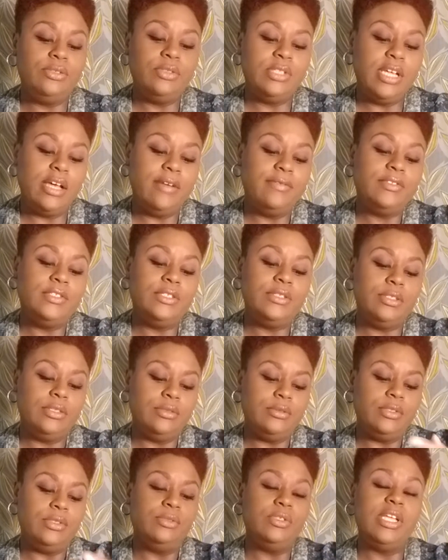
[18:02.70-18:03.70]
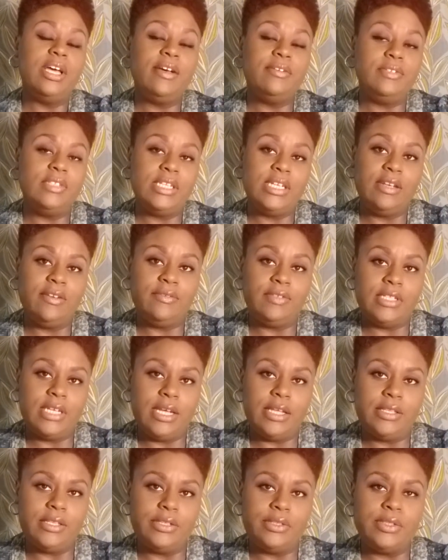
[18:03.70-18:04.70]
love to do. You love to give to
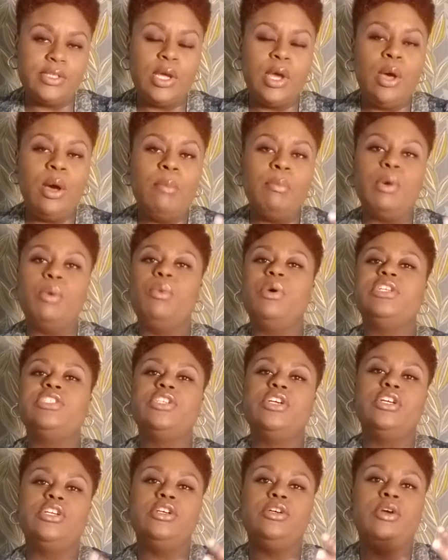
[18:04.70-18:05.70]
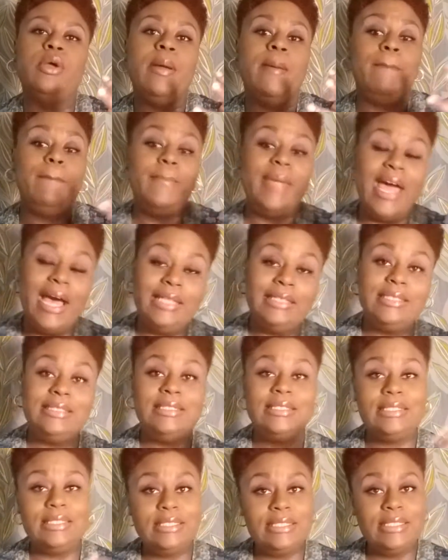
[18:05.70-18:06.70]
others. But what's going to balance
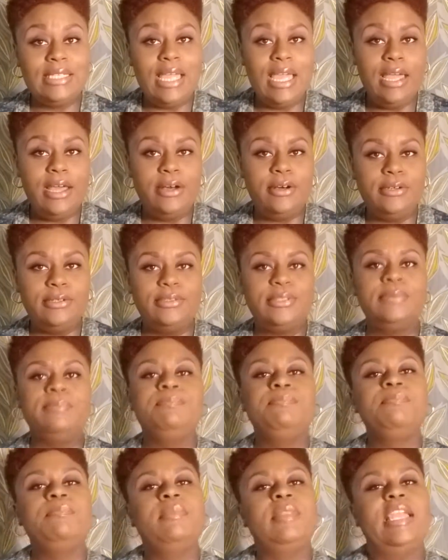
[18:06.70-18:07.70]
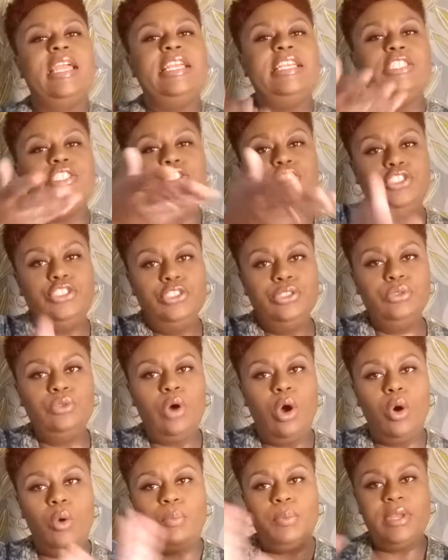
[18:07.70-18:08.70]
the scales is you
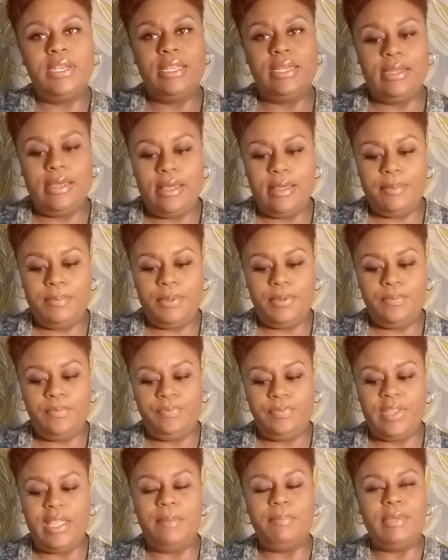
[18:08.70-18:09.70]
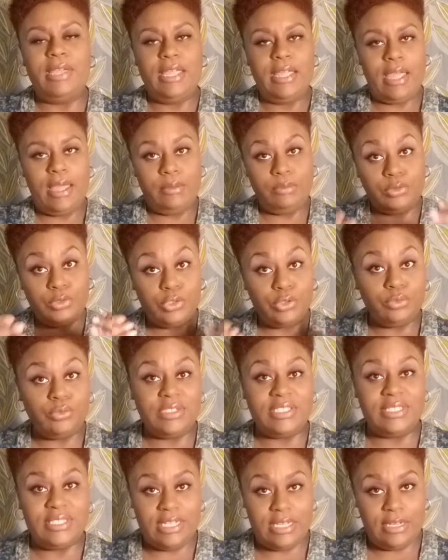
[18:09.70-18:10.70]
opening up and being able to
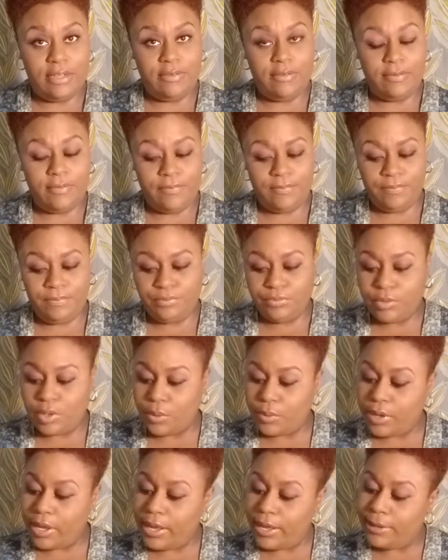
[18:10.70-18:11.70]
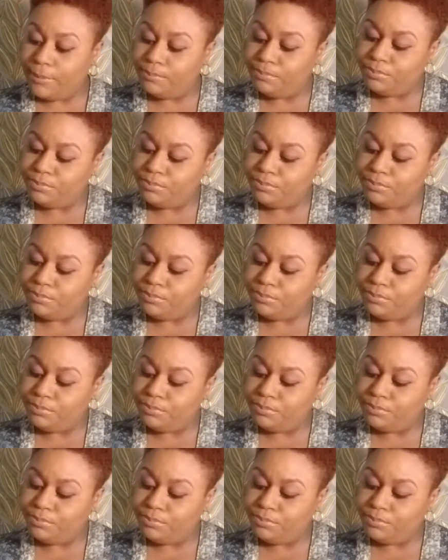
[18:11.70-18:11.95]
receive. Okay.